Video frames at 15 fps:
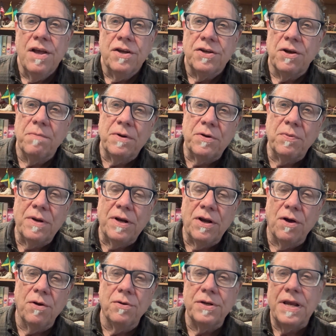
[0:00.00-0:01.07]
So between the
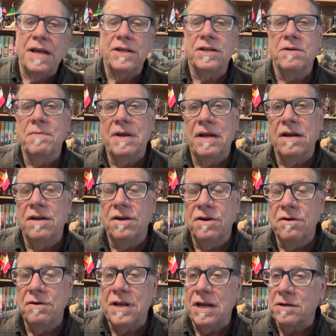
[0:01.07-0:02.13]
Old Testament and the
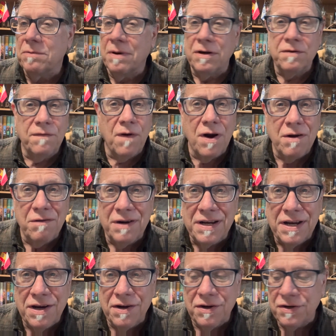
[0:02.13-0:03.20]
New Testament, there's 400
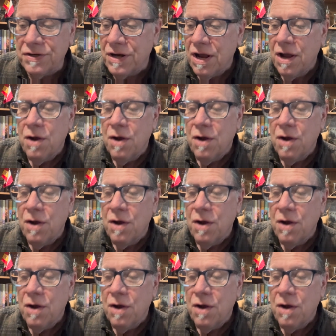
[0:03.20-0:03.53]
years